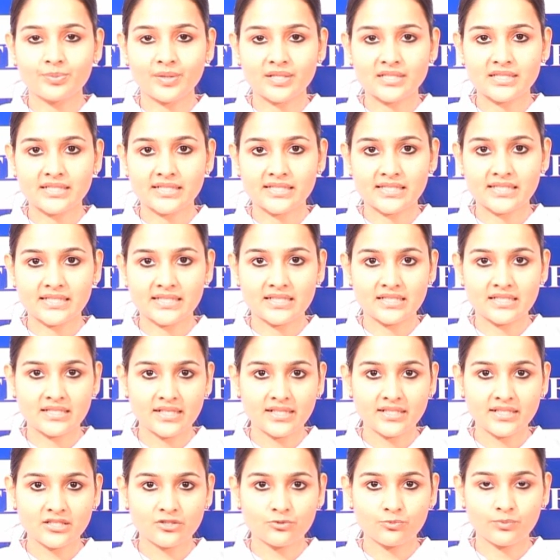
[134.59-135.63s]

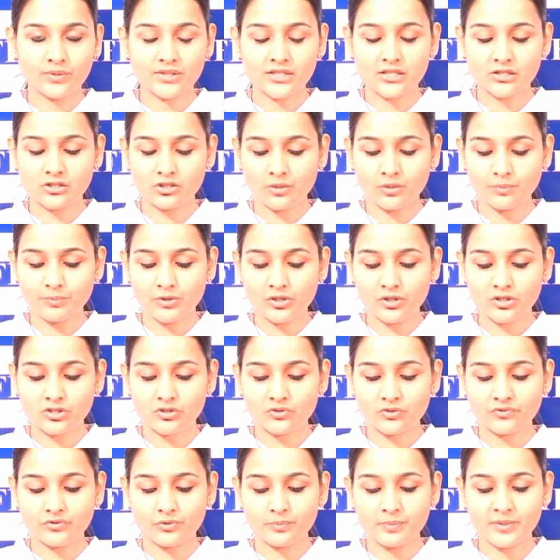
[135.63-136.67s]
166 with stop
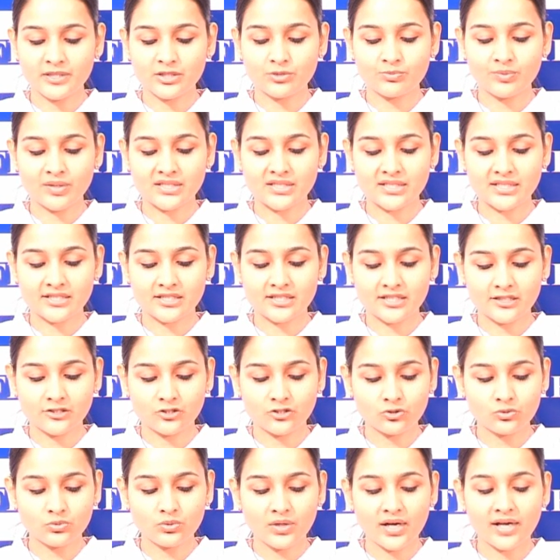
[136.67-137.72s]
loss of Rs.
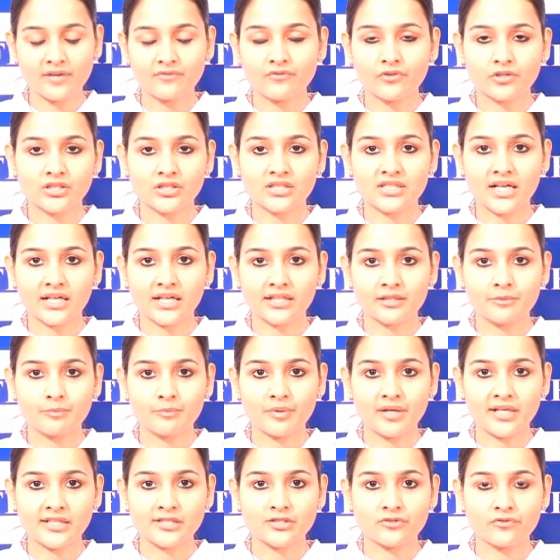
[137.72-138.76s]
162 and for the target
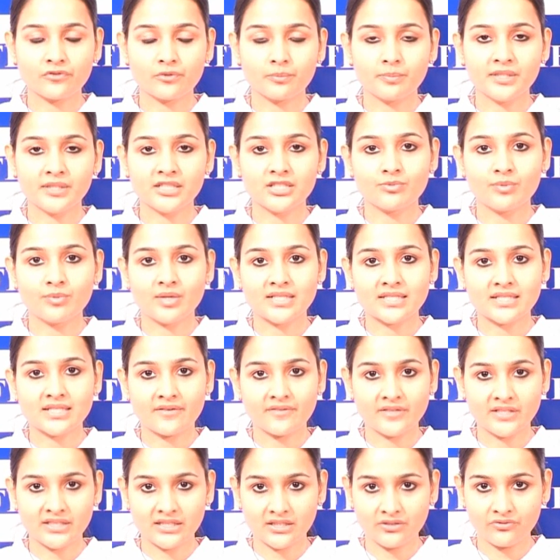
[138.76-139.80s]
price of Rs.
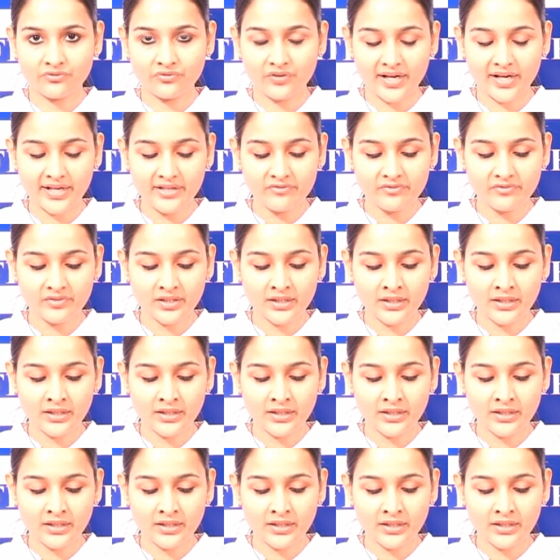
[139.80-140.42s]
175.